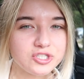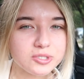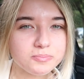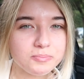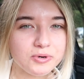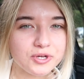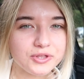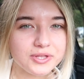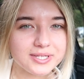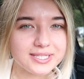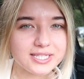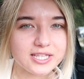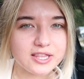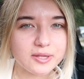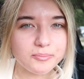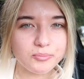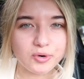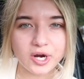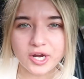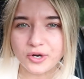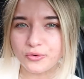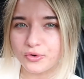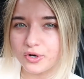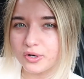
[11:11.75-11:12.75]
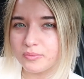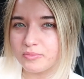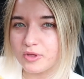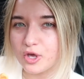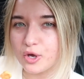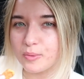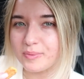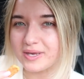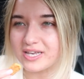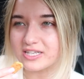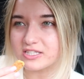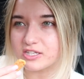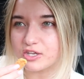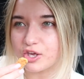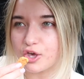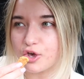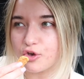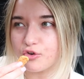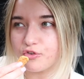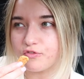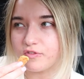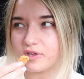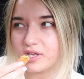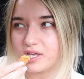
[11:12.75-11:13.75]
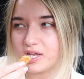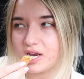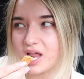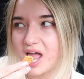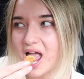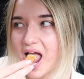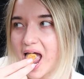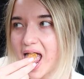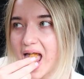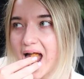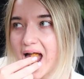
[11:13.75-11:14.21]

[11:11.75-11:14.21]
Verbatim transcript: just put this in the break room though because of COVID.